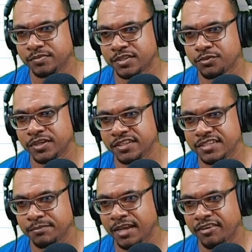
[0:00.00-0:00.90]
This is going in the
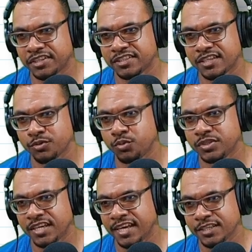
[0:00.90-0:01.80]
same direction as O
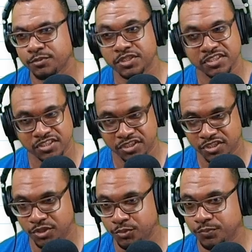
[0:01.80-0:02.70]
to x, which is
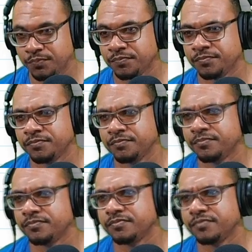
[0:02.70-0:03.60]
just u.
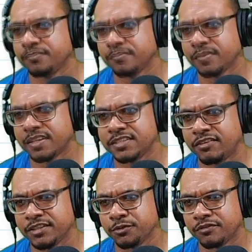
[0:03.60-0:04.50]
That's the
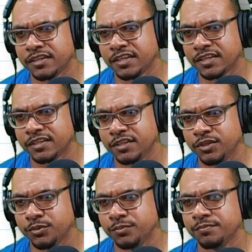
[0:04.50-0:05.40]
right over here,
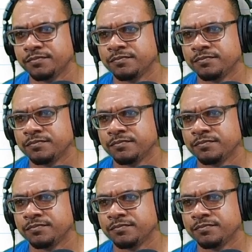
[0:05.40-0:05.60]
u.